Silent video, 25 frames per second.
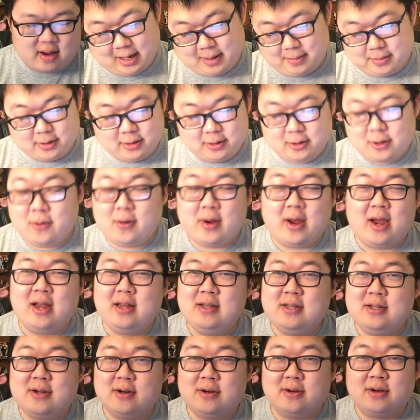I'm gonna go A
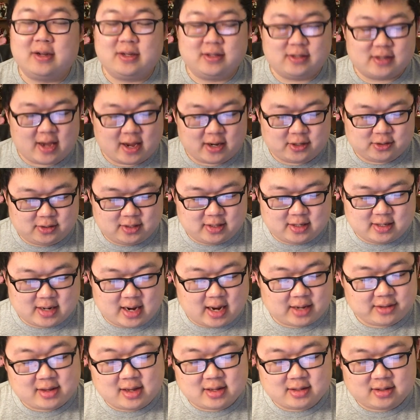tier. It's actually
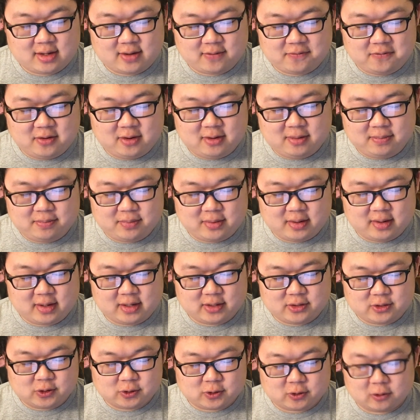not that different, but
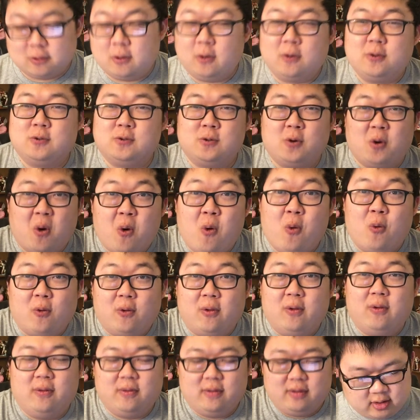it just looks
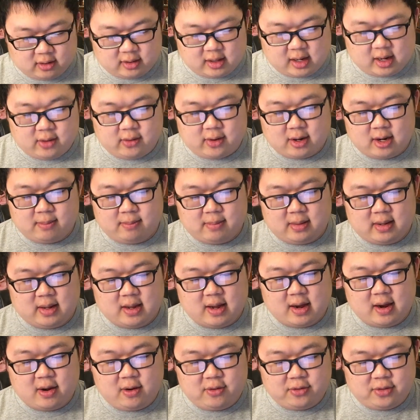cool. Galarian
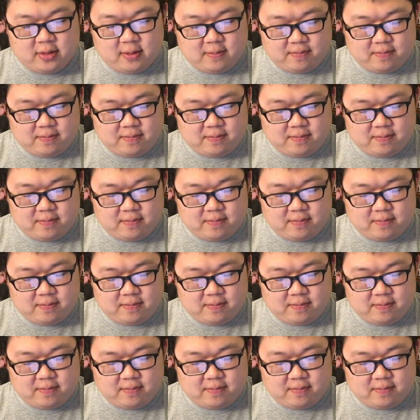Meowth.